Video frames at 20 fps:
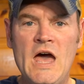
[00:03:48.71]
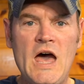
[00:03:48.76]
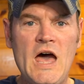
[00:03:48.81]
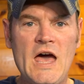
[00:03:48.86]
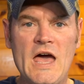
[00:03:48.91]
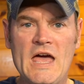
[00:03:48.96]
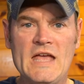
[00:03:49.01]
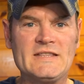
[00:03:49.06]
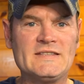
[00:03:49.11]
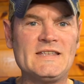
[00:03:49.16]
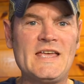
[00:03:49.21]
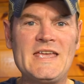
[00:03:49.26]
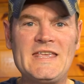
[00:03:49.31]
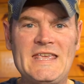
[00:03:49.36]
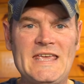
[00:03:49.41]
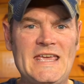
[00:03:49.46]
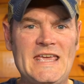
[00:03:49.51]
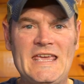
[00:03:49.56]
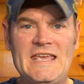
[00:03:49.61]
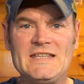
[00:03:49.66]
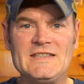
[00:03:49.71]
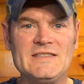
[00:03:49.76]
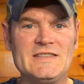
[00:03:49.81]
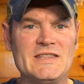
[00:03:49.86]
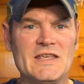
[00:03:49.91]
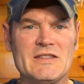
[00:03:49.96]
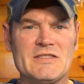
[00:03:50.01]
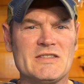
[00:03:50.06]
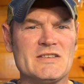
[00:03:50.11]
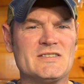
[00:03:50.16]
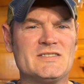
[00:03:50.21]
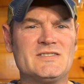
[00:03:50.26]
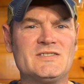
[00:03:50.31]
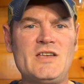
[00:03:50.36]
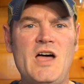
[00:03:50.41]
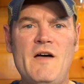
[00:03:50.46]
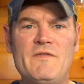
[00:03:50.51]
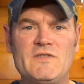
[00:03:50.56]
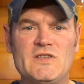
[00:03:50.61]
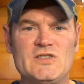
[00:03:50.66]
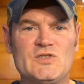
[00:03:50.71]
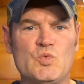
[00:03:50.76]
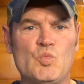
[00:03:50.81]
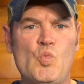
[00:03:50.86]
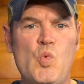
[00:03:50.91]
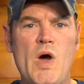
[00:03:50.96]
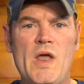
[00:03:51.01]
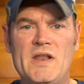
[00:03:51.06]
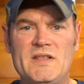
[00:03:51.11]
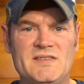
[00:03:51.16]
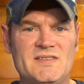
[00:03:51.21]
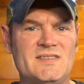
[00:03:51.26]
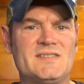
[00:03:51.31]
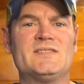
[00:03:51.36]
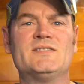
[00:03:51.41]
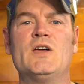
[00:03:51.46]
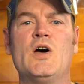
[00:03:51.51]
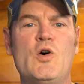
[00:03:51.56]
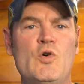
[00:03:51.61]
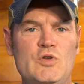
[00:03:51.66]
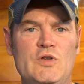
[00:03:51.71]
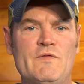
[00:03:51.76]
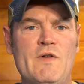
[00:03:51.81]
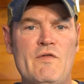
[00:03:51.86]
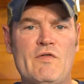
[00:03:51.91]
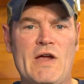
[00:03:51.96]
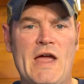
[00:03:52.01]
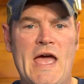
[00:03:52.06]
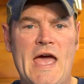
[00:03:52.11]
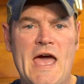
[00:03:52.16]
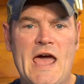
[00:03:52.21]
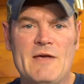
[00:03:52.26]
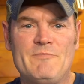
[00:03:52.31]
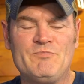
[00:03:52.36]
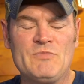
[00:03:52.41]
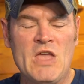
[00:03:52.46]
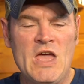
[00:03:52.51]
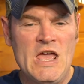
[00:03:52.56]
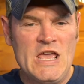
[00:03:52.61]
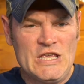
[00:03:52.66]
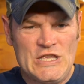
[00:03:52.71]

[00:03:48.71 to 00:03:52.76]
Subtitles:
It's like eating the softest, wettest snow you've ever had.